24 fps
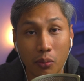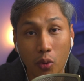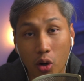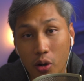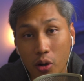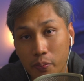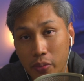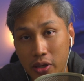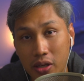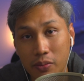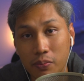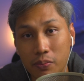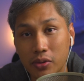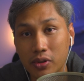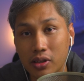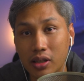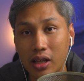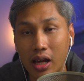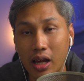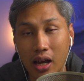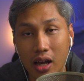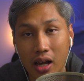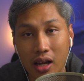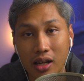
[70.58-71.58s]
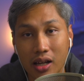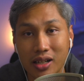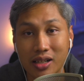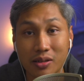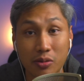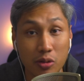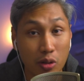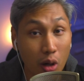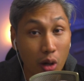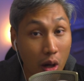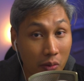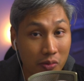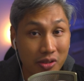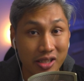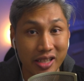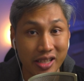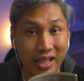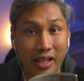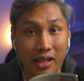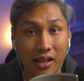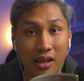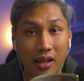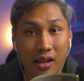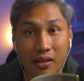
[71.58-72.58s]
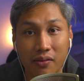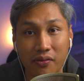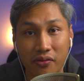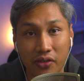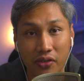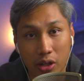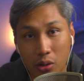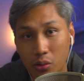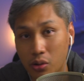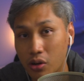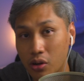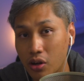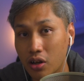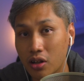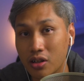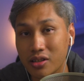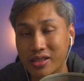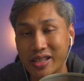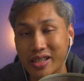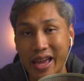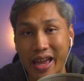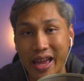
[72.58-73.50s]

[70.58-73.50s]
more people are adopting video calls